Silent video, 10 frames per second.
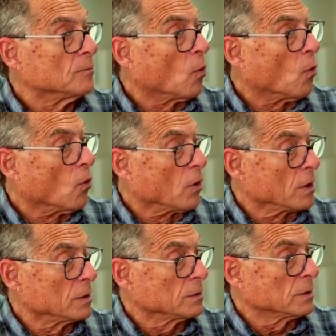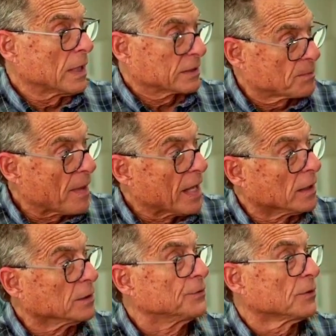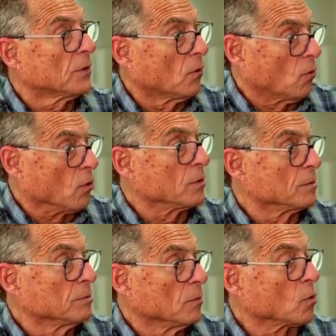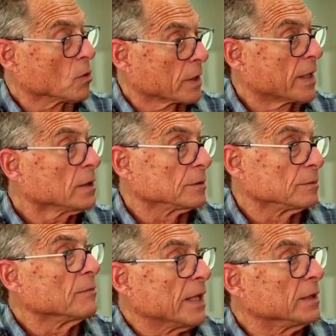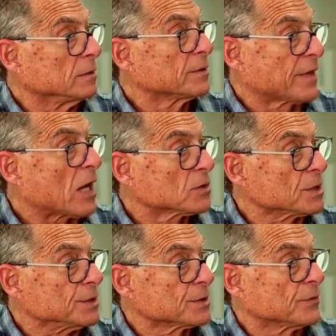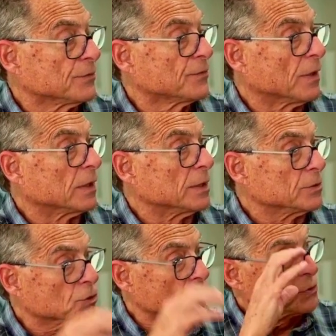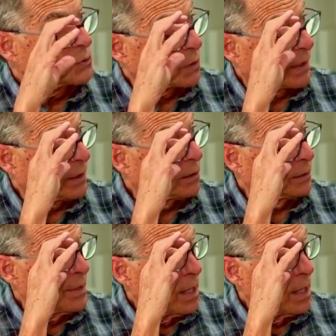or expelled or killed. Many thousands of Jews were killed